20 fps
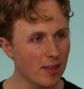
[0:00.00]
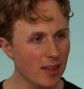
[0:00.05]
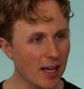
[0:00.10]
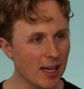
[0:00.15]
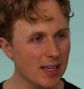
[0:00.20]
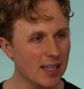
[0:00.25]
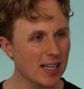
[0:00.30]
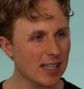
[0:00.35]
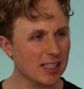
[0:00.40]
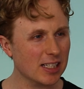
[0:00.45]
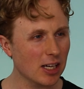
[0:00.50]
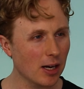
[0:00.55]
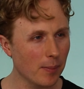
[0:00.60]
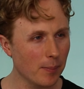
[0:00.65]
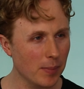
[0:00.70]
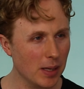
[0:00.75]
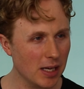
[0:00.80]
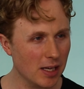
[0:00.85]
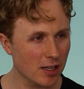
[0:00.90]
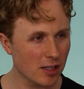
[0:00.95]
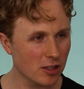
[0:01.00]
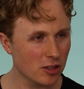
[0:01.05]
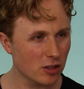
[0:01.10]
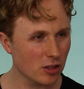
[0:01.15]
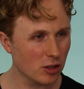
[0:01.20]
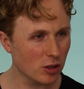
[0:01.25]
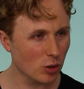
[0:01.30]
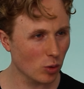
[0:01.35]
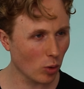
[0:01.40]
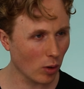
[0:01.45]
Then
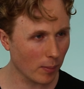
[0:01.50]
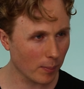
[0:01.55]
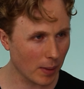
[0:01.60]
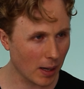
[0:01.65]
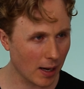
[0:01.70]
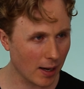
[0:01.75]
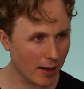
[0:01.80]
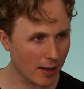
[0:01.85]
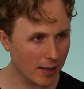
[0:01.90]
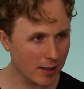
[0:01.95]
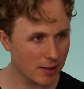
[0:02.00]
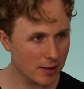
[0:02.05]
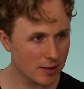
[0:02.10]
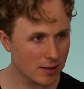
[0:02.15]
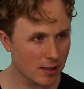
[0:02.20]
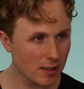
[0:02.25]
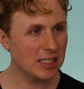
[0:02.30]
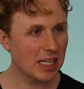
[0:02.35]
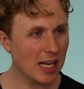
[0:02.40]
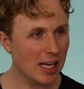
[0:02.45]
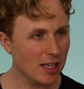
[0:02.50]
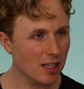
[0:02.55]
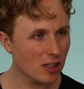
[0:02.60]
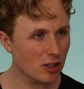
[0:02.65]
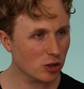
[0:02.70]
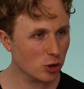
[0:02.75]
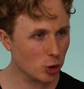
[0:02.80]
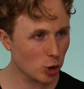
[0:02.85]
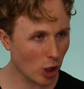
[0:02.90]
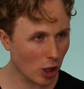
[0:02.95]
command your mind.
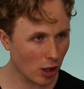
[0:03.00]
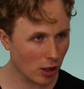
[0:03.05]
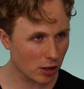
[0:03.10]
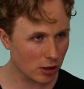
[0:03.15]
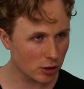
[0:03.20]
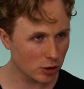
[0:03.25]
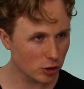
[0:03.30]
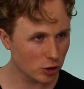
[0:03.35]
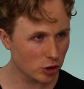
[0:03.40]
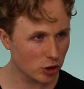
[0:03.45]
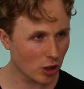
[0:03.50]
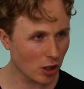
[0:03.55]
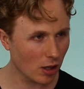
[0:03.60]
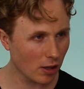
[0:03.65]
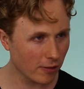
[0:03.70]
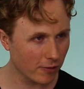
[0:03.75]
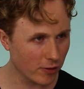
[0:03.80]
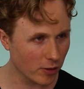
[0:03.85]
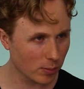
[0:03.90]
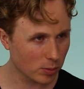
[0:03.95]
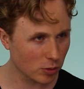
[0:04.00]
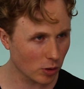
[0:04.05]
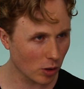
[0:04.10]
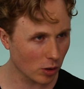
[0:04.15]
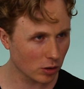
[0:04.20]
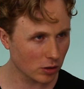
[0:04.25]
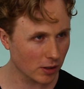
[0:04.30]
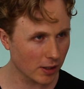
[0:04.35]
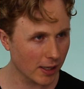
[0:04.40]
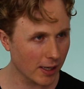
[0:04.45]
Take charge of the
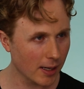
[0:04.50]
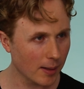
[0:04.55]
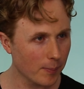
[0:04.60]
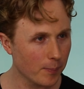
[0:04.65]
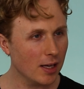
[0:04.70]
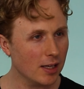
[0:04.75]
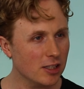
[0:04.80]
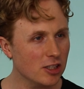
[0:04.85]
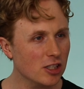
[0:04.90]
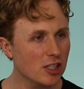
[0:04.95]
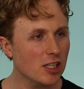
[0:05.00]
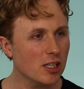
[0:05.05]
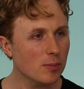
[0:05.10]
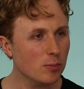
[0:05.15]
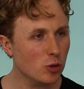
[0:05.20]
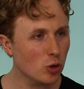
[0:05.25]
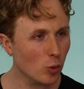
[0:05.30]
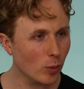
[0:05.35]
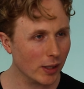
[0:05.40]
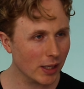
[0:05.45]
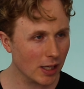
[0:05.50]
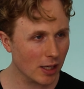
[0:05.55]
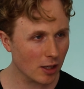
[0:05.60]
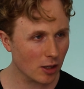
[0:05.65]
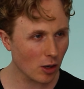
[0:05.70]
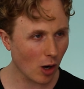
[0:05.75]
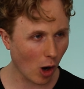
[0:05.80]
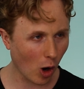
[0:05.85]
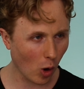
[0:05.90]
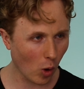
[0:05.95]
program. And you keep doing it
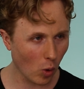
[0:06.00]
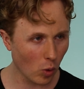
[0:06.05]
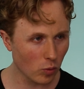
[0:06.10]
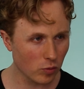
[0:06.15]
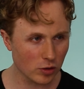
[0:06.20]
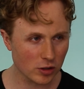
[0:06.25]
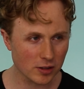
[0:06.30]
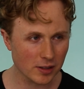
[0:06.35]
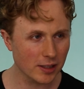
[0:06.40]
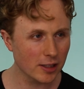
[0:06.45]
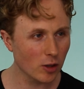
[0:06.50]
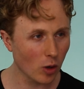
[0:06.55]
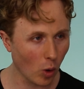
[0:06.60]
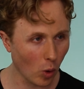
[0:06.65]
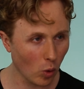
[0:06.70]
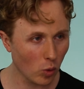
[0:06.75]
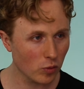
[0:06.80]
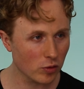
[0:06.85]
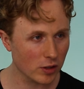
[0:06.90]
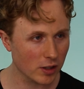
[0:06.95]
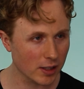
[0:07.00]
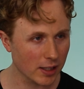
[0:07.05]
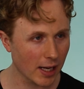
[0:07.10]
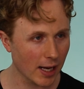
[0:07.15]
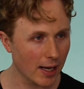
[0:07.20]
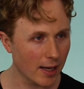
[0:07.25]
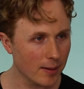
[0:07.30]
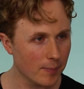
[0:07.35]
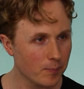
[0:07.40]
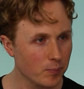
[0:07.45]
over and over
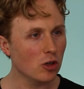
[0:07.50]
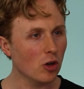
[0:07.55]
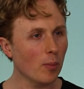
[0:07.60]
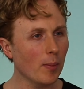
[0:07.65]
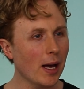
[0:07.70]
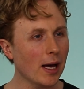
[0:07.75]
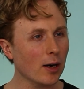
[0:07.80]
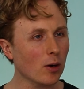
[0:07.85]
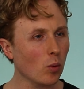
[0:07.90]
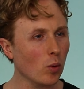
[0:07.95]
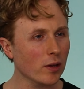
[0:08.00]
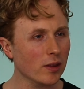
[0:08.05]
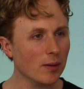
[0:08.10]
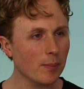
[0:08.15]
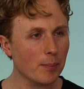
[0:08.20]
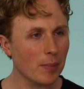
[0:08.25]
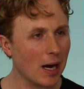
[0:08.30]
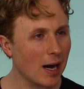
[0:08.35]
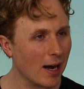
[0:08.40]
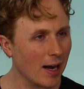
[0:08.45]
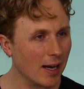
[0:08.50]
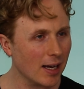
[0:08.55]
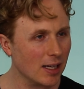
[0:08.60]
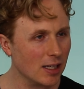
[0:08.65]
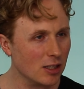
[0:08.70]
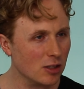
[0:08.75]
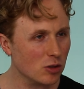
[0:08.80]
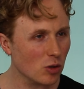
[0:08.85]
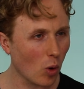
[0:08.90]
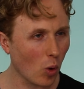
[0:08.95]
again. No matter what the
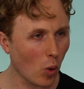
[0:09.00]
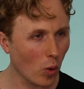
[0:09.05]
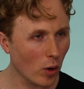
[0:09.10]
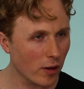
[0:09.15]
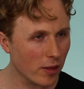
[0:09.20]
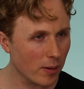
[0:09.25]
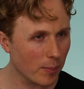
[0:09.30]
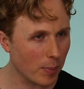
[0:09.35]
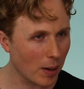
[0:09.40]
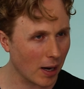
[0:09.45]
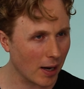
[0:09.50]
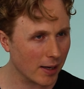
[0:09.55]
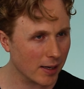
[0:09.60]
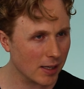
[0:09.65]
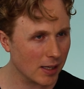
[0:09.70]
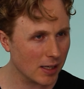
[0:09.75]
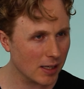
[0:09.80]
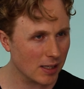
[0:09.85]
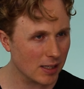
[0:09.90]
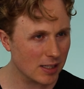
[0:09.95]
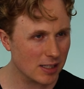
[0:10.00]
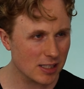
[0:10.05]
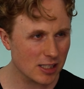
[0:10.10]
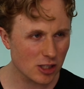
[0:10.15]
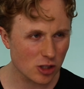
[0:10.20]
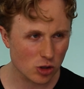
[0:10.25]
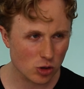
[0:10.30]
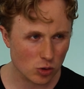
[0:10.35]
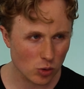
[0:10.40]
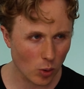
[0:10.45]
mind or the body
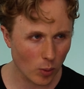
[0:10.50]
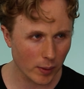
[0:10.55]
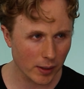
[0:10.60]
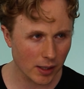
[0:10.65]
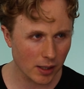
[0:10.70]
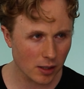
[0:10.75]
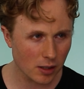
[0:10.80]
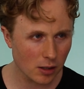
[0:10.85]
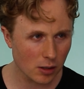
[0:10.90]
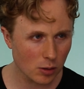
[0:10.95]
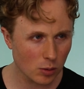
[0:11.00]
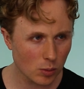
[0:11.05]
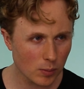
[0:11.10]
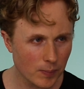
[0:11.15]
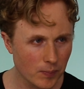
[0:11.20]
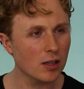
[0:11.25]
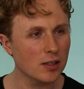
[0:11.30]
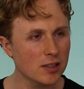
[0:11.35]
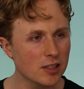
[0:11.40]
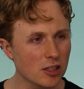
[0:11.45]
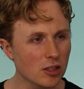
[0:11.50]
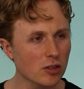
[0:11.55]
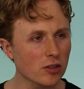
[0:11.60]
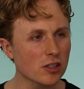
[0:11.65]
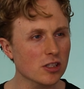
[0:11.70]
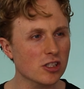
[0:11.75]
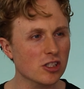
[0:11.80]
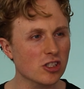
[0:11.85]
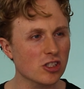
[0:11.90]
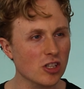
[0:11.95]
is throwing at you, until
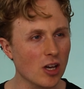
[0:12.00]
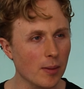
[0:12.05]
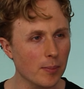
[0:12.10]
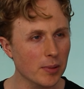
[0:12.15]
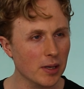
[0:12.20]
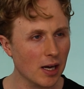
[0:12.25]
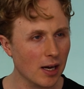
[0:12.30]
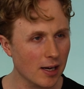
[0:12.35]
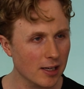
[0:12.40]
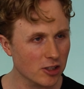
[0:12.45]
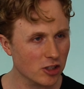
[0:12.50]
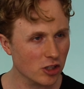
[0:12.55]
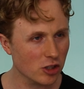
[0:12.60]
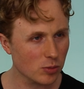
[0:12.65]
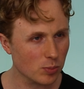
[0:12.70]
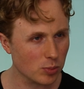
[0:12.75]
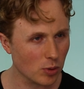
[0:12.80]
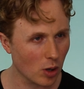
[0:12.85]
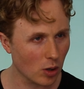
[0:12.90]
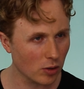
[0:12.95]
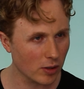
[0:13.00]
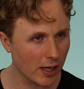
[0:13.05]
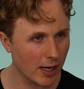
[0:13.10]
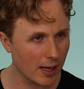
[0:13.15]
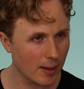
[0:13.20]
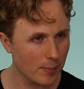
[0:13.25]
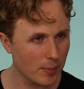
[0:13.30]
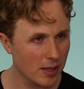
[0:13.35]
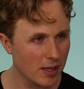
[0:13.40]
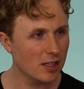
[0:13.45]
the subconscious
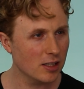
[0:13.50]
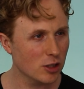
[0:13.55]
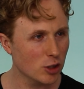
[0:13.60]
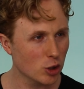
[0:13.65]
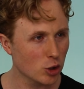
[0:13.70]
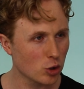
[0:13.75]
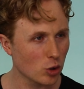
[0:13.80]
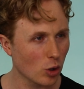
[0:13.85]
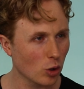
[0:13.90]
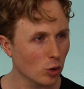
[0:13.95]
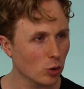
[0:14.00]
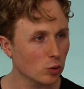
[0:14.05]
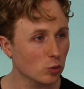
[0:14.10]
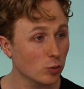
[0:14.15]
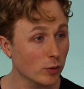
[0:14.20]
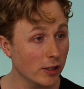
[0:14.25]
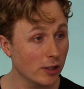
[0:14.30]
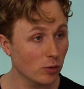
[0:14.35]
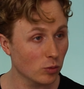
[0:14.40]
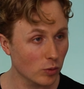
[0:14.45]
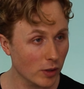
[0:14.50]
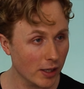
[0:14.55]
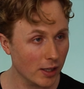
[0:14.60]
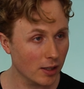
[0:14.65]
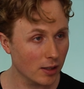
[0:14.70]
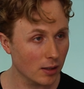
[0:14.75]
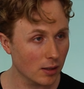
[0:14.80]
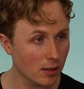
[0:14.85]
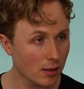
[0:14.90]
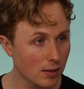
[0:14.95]
program is
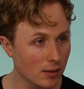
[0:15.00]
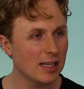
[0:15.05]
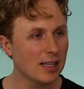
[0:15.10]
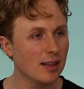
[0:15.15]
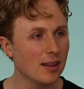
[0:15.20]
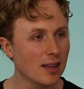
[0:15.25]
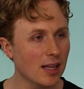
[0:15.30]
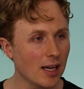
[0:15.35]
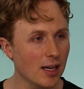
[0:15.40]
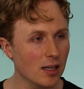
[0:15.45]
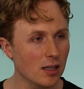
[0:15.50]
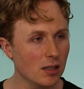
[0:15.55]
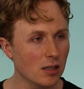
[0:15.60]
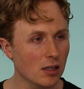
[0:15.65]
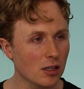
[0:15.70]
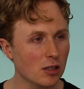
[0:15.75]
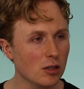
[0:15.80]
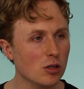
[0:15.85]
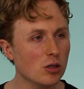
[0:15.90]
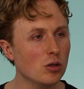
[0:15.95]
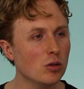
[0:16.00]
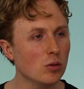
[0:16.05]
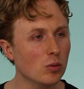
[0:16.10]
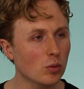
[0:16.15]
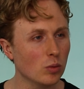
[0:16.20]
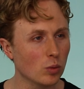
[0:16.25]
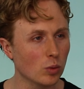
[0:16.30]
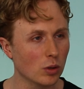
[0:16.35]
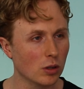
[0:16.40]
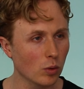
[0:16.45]
rewritten, and then
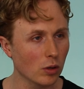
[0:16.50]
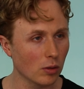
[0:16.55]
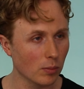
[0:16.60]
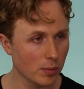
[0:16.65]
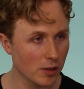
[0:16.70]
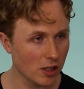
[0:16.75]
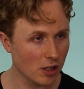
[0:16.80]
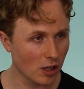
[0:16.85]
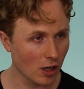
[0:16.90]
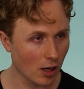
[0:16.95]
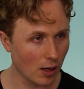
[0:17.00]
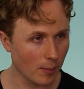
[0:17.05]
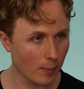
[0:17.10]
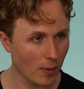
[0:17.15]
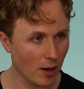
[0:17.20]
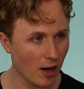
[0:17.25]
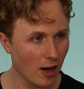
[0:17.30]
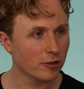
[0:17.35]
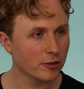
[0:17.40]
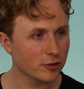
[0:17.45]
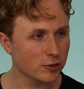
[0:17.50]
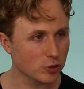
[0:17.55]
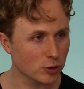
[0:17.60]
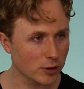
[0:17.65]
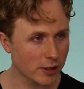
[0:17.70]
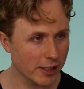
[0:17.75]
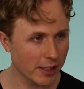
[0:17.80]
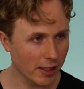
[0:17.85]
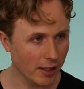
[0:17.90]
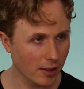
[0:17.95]
you will become
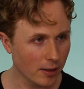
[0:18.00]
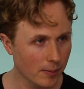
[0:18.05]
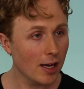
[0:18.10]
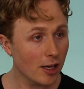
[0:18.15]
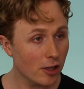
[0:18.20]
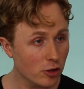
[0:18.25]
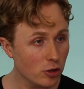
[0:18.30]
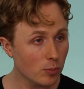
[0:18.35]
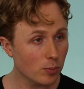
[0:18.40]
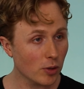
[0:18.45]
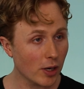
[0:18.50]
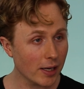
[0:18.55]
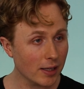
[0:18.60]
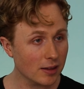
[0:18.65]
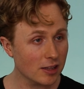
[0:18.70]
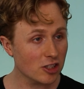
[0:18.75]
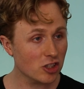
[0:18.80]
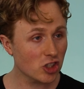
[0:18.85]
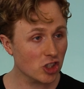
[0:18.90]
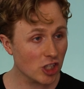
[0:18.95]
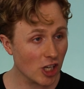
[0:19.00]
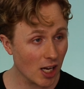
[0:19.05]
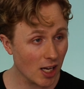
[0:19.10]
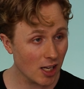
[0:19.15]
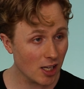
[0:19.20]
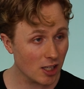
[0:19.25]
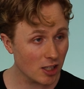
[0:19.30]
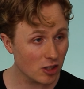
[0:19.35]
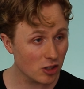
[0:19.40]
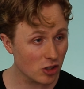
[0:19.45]
free. And you break the
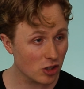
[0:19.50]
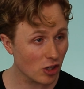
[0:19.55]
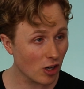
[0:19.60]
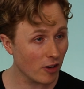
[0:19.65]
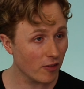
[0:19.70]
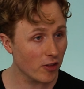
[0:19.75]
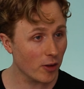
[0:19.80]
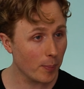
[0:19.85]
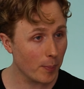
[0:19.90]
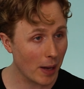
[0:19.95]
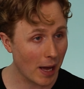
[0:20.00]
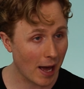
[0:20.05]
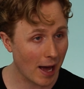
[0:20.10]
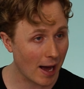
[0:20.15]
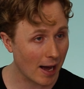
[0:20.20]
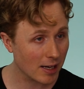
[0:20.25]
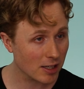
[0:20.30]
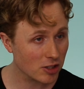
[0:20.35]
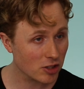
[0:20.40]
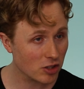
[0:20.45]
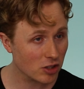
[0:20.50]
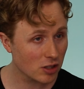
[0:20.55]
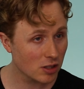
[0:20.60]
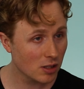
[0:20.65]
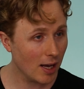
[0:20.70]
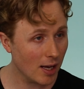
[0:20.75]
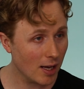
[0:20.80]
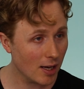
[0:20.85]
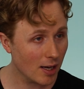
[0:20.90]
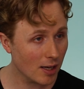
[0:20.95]
chains of the past
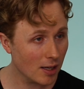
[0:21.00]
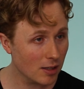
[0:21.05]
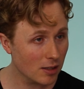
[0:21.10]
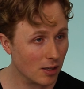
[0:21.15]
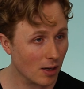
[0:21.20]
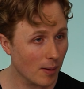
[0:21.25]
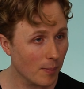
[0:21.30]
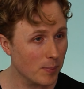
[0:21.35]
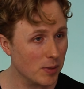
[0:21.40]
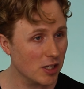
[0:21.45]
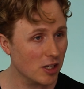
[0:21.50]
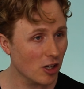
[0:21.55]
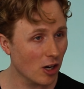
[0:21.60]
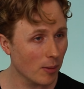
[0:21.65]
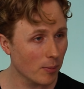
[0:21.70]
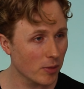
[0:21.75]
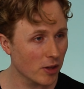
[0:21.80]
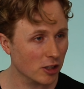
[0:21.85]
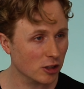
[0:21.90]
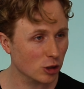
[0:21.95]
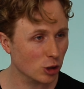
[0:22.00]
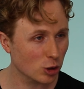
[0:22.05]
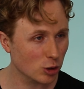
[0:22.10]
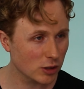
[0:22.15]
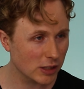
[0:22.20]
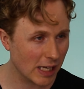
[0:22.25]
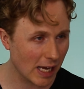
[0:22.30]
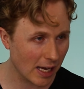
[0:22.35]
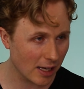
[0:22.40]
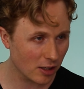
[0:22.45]
and become the
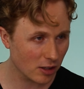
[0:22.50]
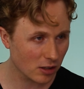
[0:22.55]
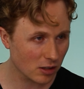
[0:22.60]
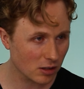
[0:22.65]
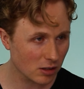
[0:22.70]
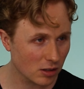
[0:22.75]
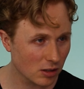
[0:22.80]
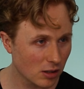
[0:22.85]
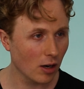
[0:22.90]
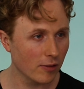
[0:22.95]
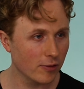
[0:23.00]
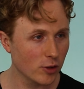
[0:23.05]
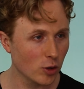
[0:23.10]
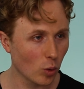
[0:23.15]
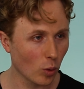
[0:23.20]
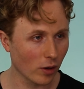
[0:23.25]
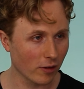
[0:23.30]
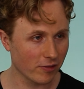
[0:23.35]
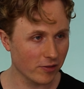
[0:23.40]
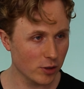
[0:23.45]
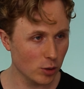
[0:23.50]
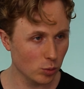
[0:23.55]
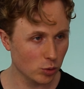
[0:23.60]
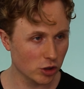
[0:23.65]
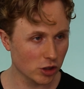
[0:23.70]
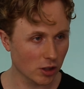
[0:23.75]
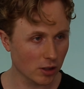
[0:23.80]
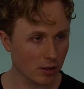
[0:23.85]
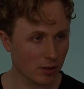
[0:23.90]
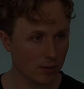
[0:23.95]
creator of your
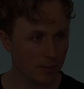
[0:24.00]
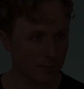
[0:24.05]
future.